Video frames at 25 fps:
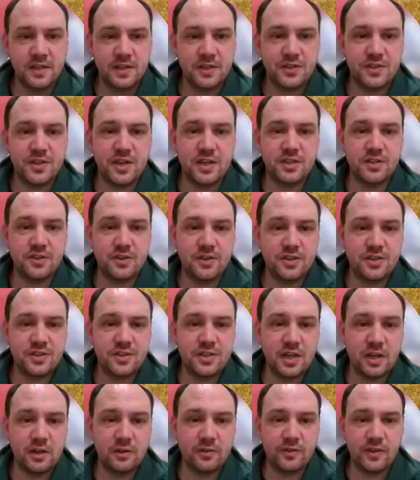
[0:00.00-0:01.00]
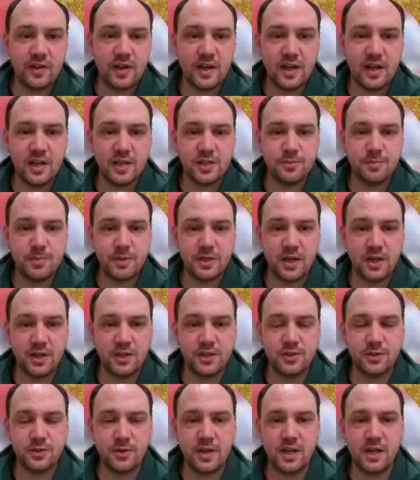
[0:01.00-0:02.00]
The centre itself has
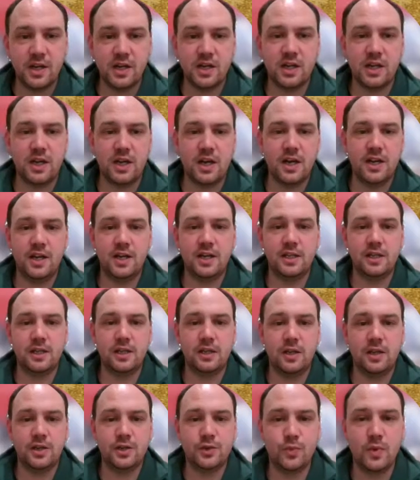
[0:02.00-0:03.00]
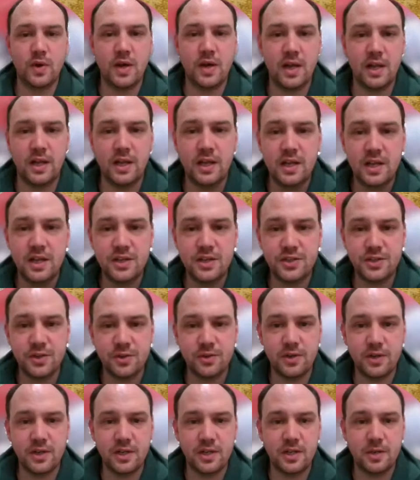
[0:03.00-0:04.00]
begun to incline a little as well,
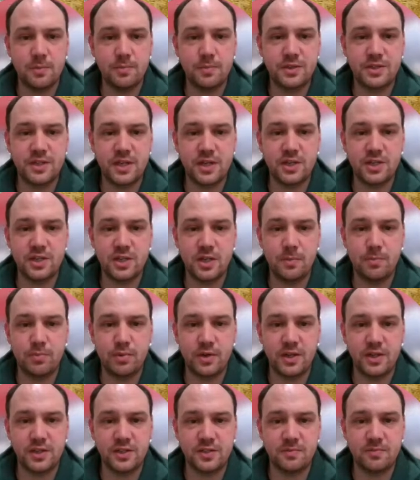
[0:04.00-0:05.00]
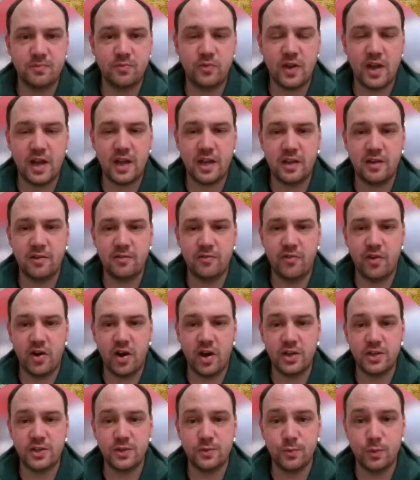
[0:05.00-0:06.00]
so that it can potentially bring some flanking
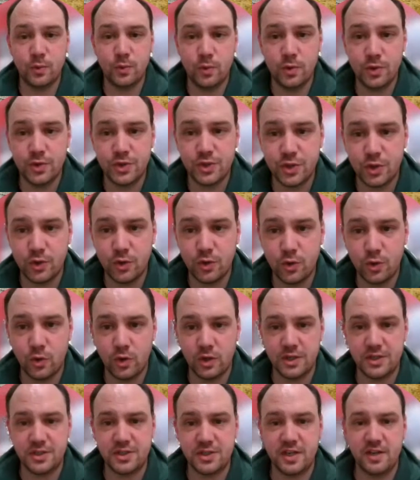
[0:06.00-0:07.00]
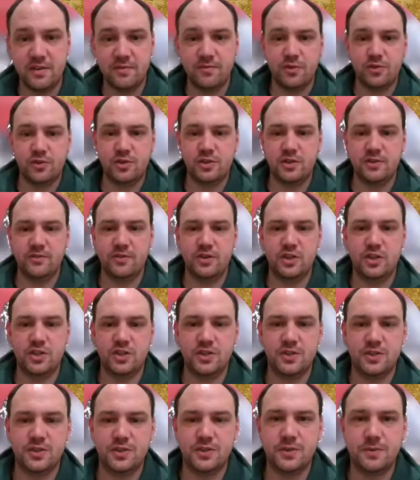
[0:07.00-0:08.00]
fire towards Hawley's infantry
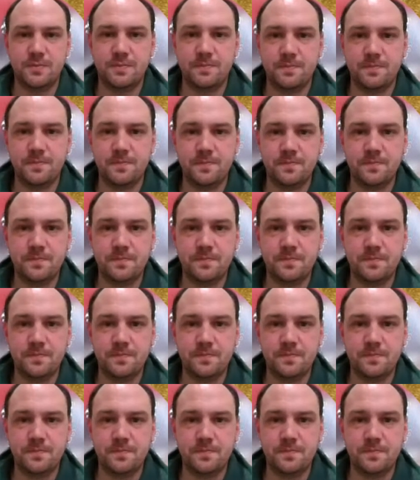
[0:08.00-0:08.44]
divisions.